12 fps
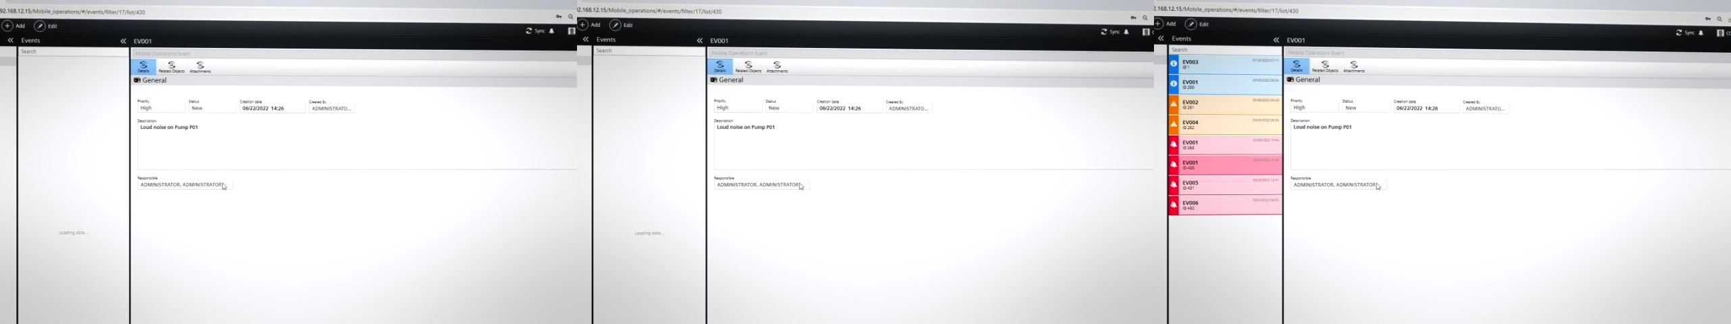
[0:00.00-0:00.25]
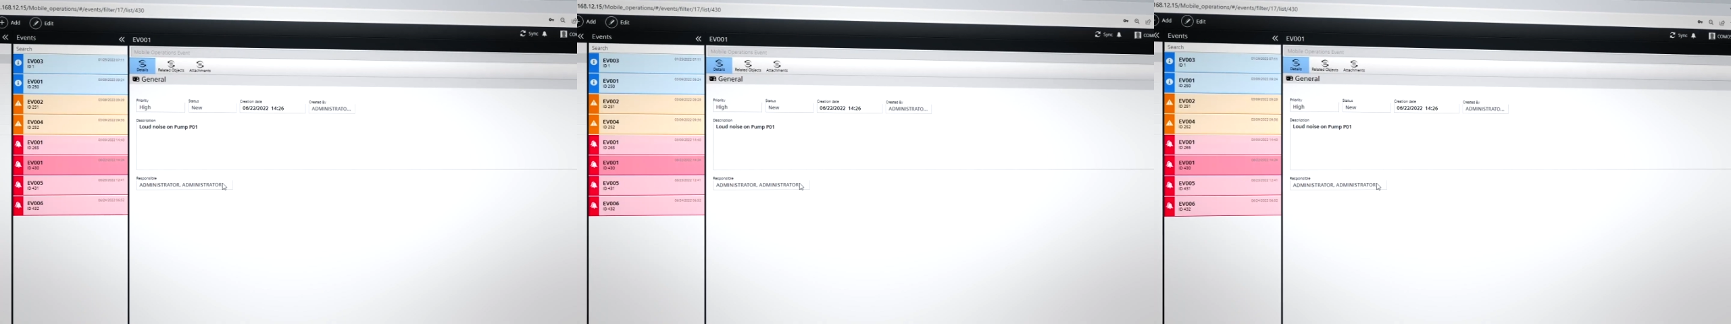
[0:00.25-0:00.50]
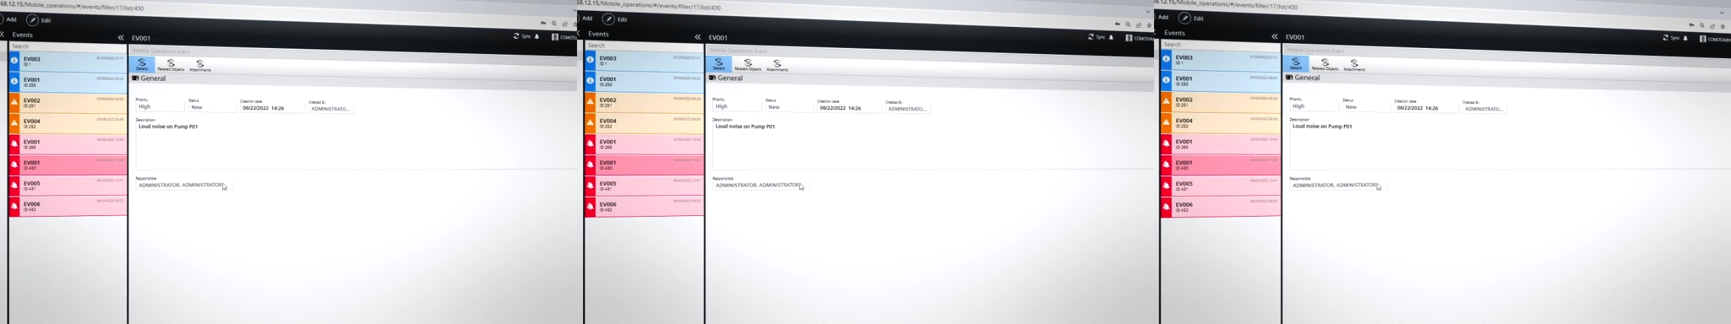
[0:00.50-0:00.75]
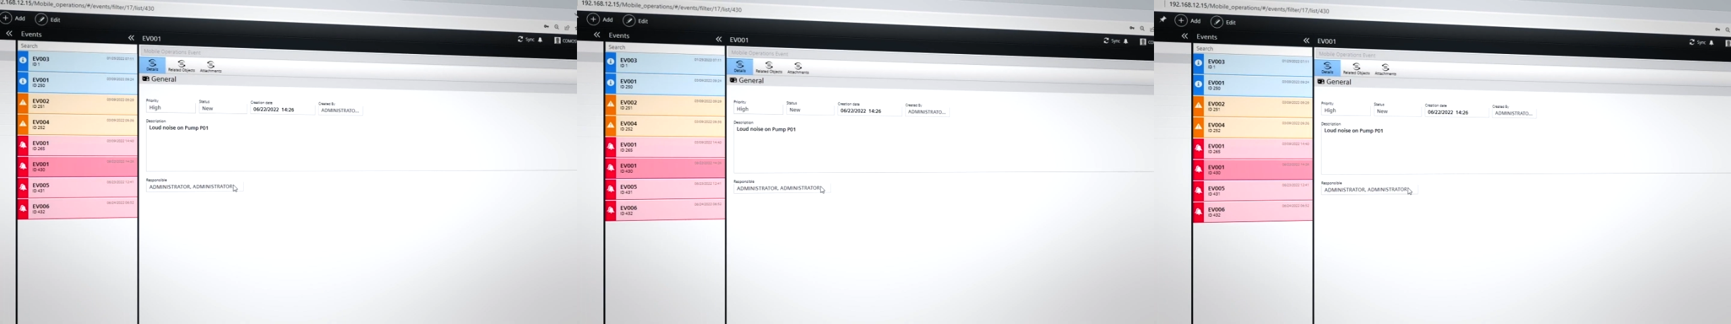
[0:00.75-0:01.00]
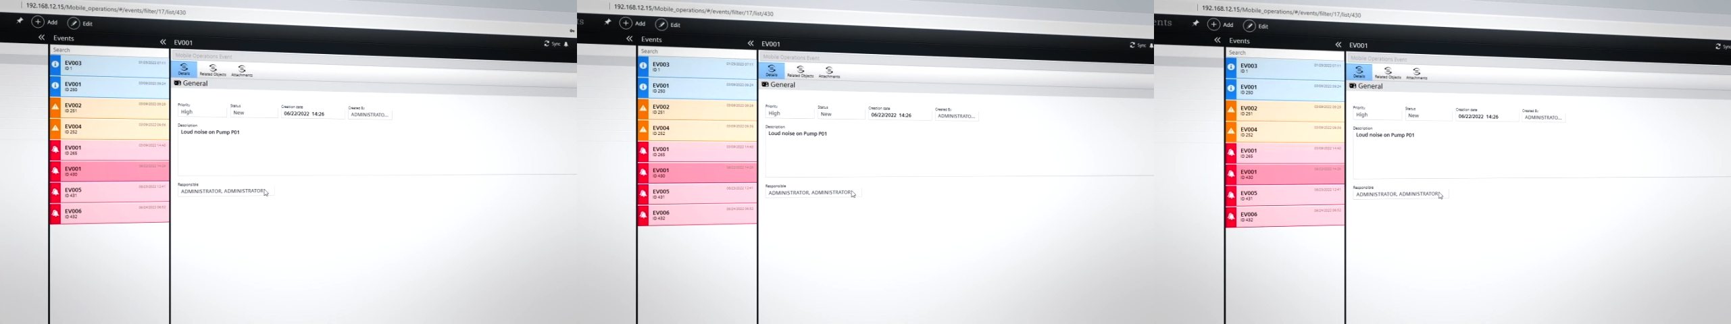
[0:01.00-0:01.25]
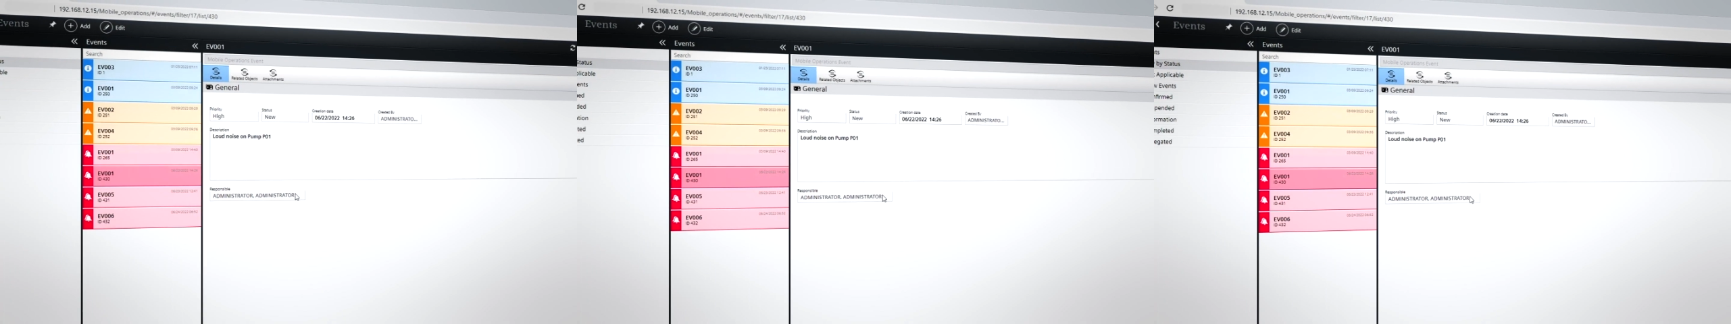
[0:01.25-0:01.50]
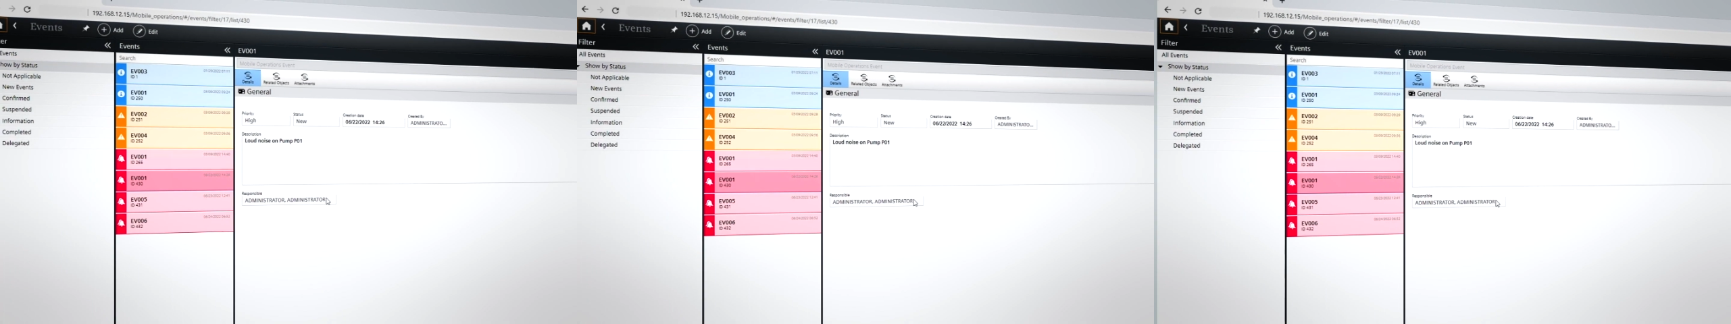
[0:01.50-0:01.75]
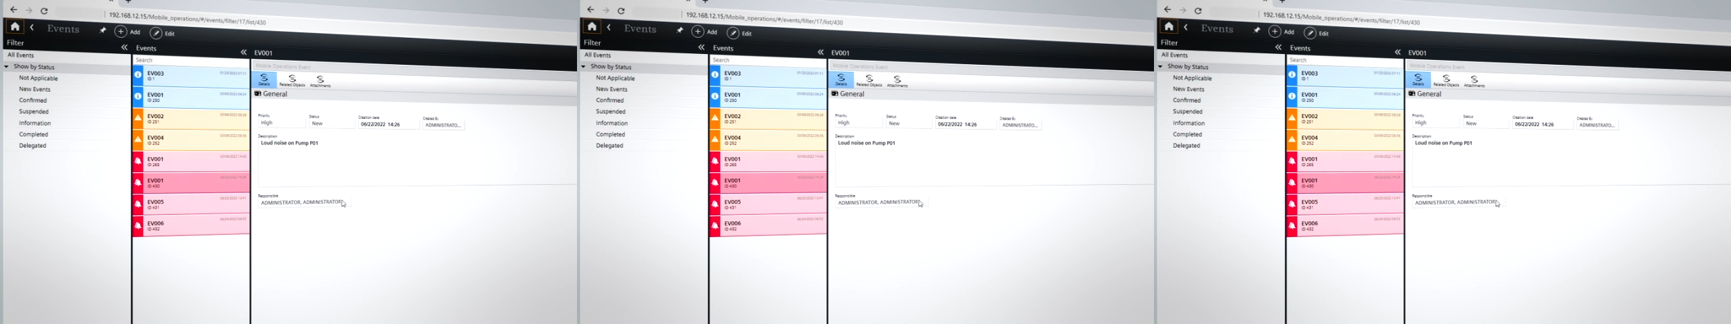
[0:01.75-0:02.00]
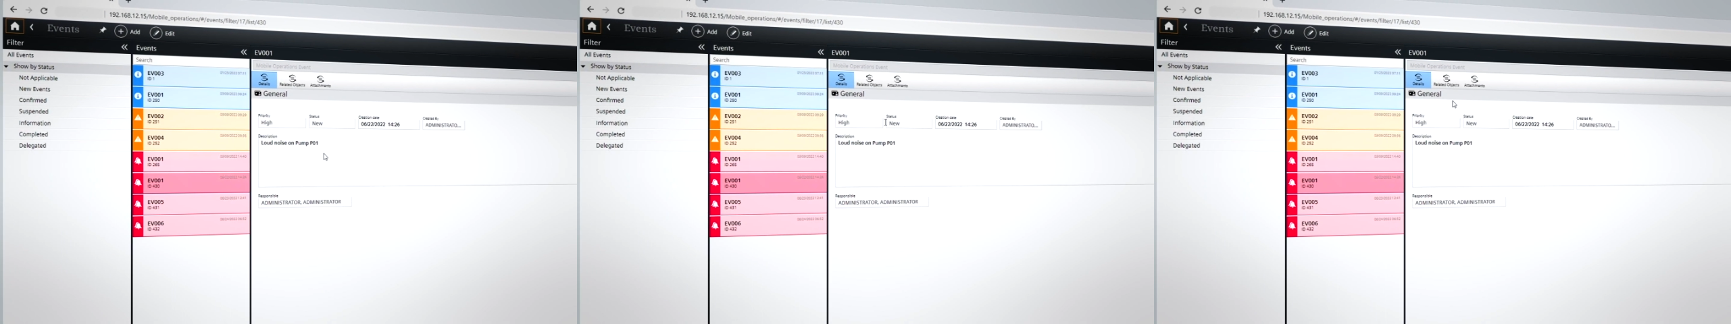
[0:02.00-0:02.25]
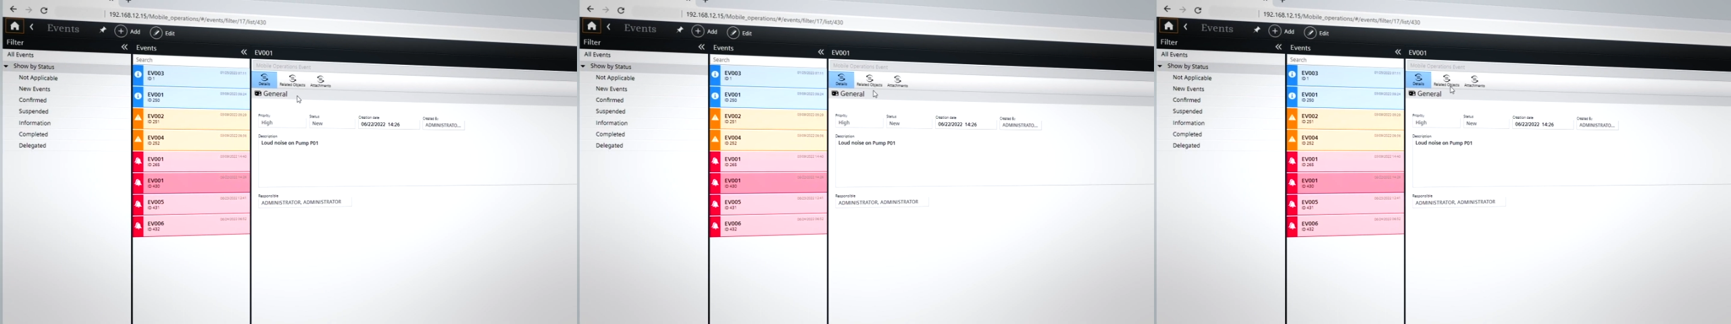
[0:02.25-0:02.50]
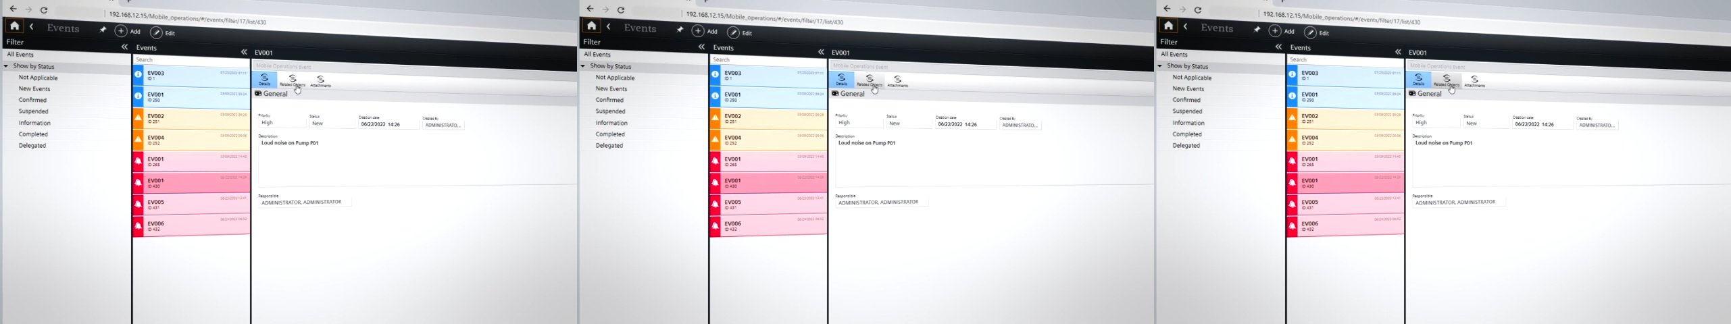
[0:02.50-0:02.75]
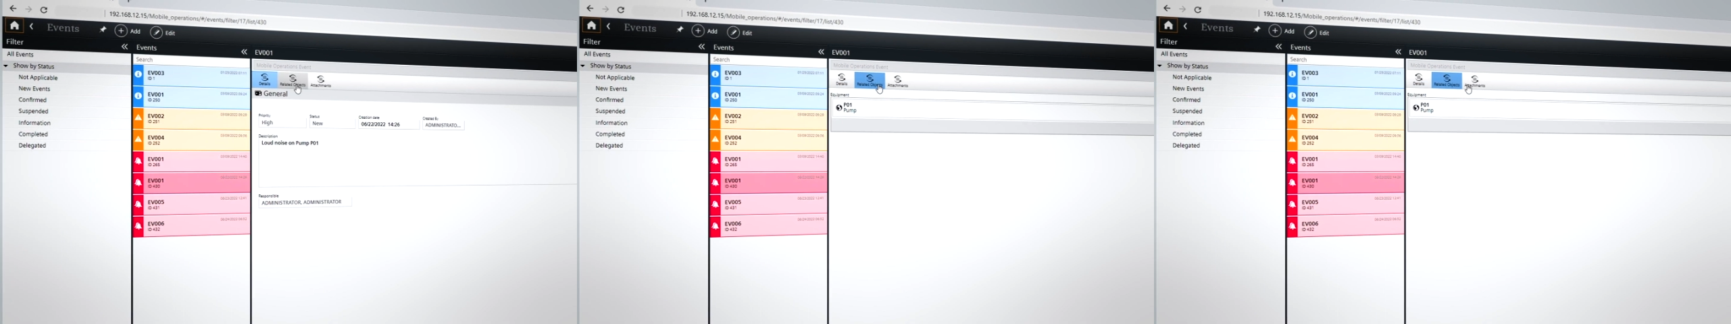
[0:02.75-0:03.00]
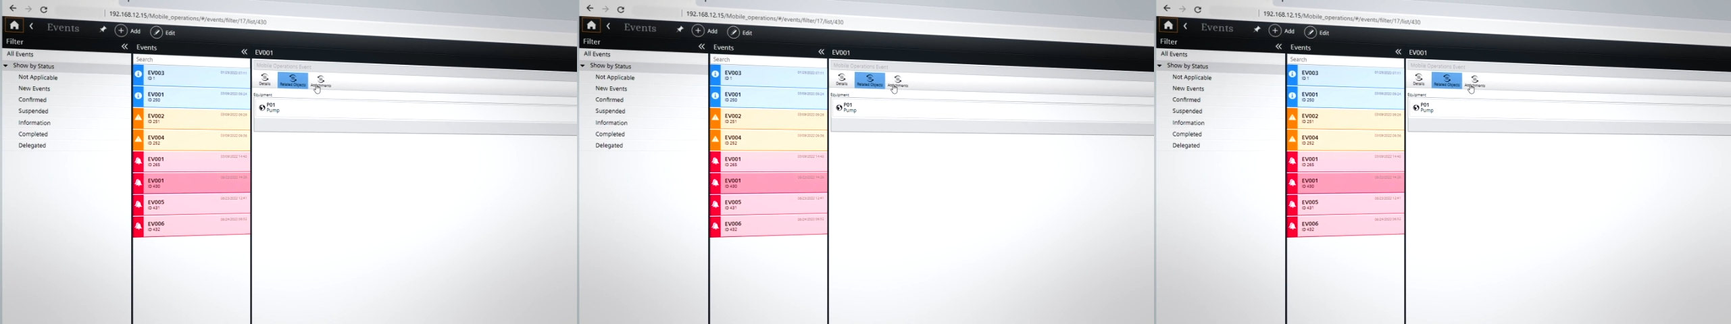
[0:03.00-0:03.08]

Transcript: Nobody's mouth can be seen.